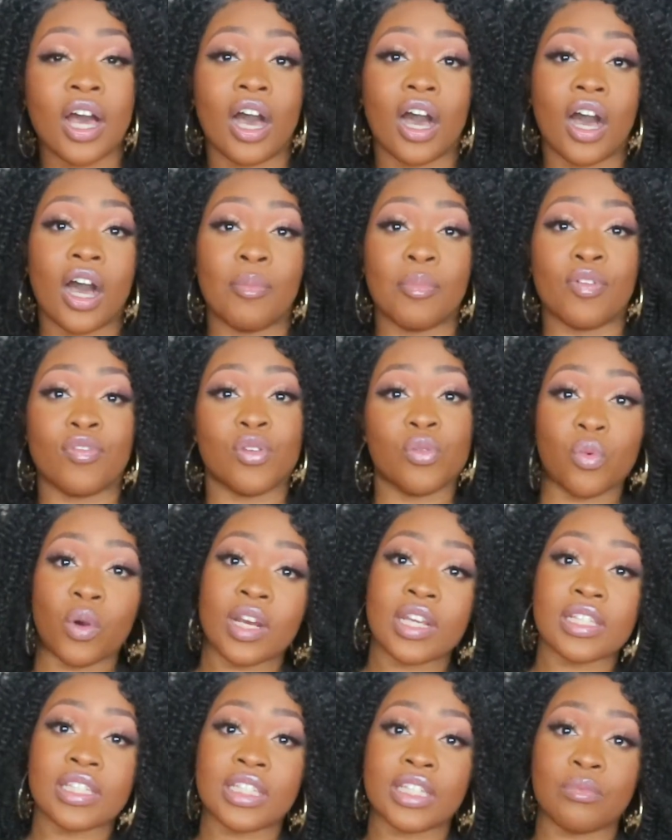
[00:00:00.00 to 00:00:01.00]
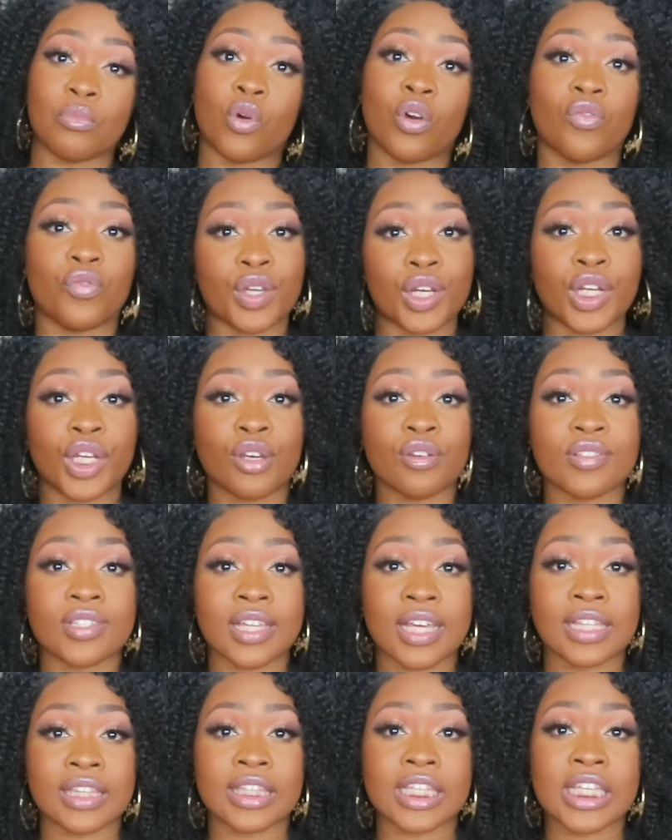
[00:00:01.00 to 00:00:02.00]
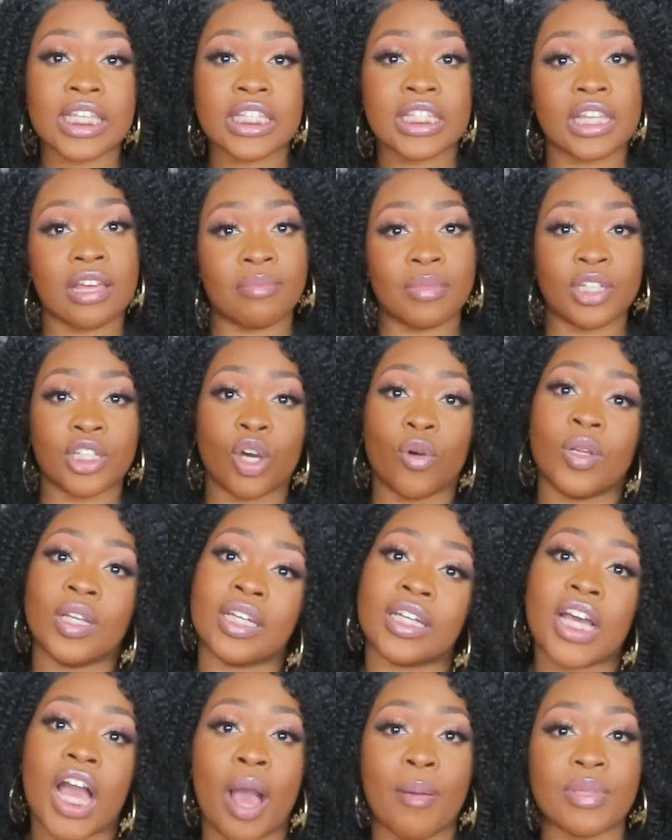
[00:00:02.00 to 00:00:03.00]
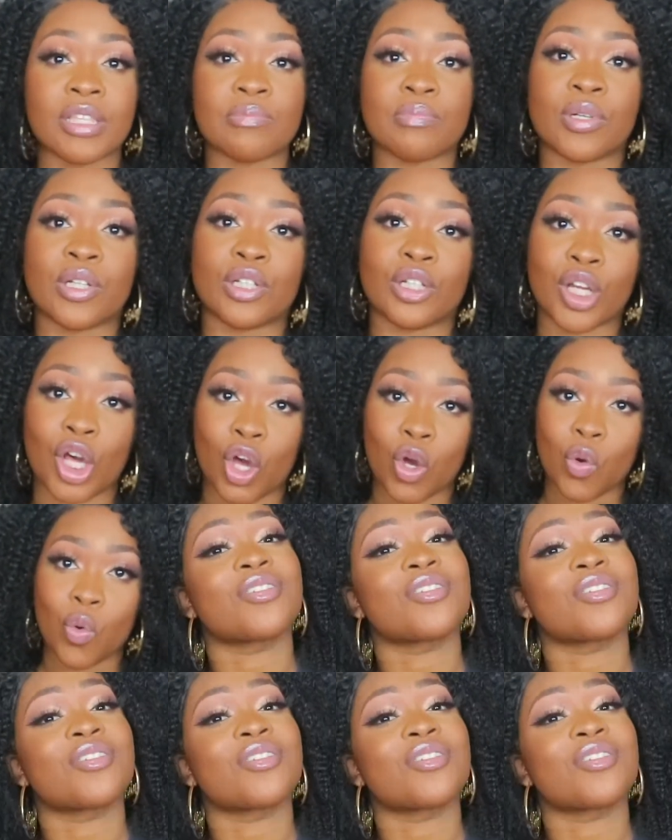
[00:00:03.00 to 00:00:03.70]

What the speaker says: If you want to see more videos like this, let me know in the comments below.